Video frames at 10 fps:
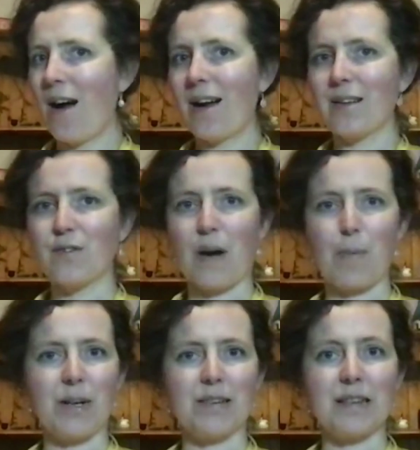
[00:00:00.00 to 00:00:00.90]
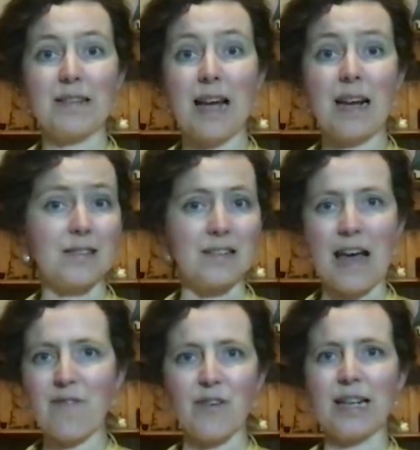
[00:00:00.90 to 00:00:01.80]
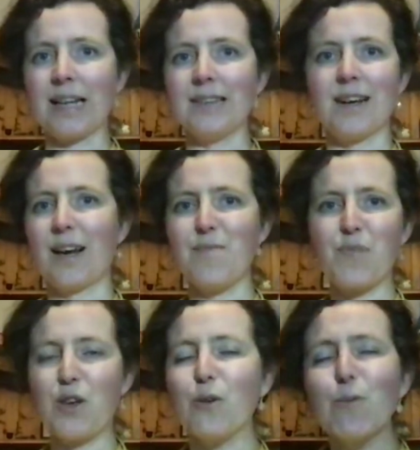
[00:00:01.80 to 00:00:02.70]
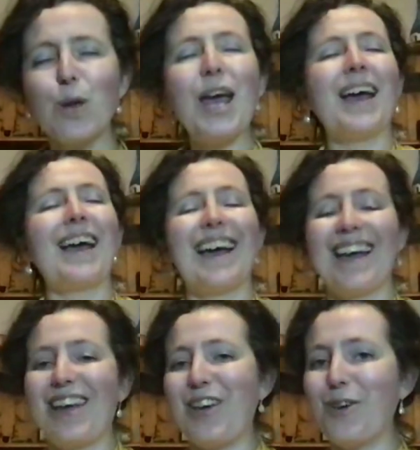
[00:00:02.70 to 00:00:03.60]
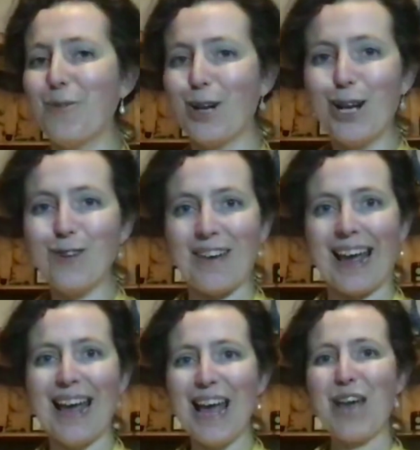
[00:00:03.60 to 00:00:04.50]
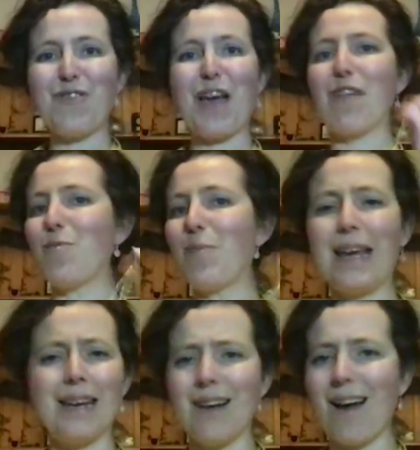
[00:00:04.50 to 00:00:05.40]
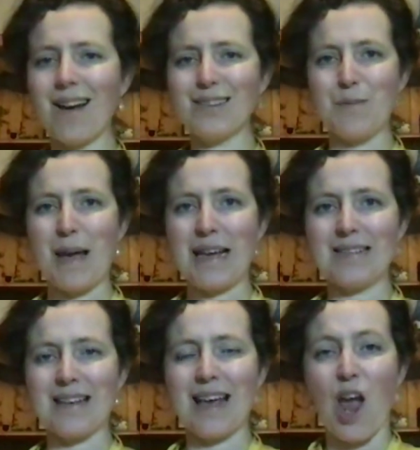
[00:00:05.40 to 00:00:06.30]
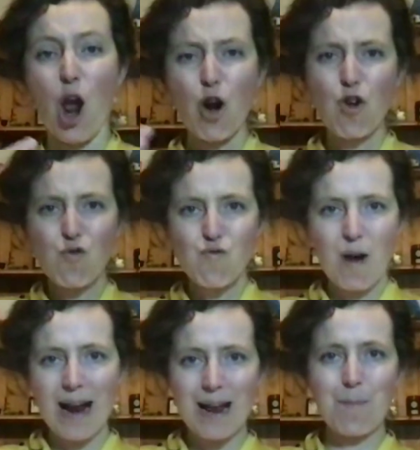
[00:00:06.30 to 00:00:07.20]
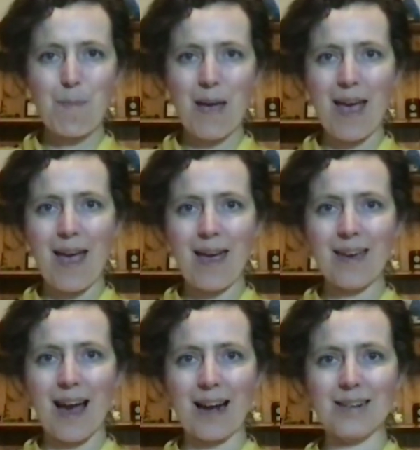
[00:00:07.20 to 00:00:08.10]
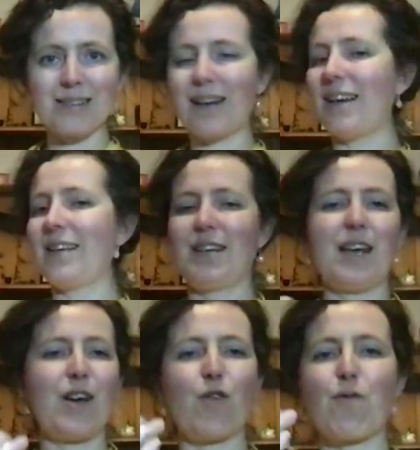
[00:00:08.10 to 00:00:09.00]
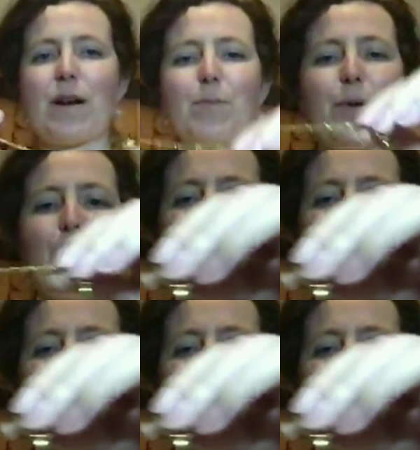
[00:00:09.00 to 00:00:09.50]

It's fabulous. It's cactus heaven, Linda. You you would love it if you haven't been. Oh, it's amazing. Great big cacti. Incredible,